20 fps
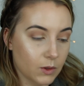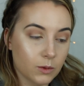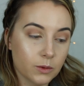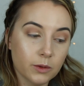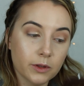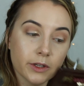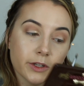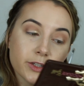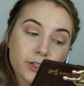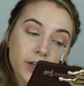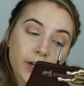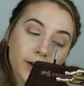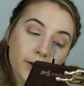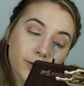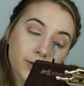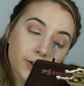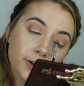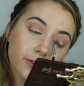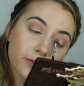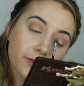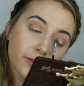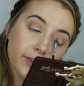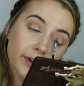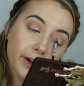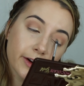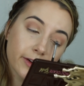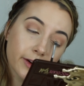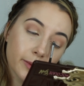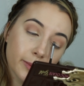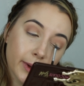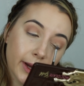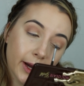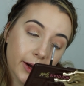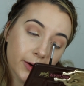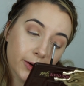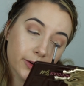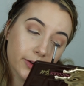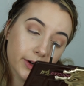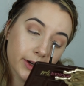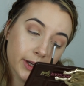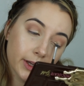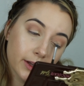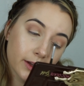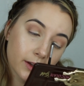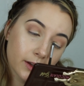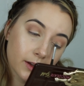Ooh, these shadows are very powdery.